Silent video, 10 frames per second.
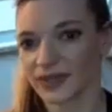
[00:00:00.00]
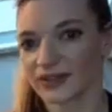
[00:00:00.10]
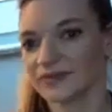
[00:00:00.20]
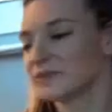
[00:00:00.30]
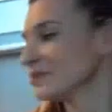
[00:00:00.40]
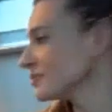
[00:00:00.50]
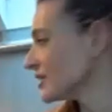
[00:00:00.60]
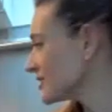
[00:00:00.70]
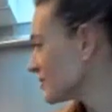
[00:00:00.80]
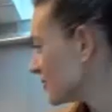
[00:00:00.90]
Maybe
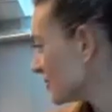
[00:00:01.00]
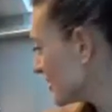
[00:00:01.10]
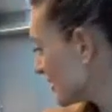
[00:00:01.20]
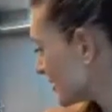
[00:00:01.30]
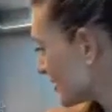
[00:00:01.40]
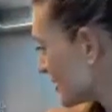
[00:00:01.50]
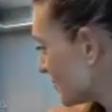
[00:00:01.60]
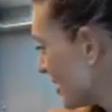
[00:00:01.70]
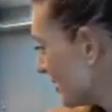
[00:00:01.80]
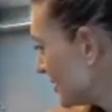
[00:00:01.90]
placing both hands on the
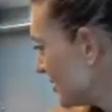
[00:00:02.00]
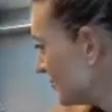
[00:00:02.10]
belly.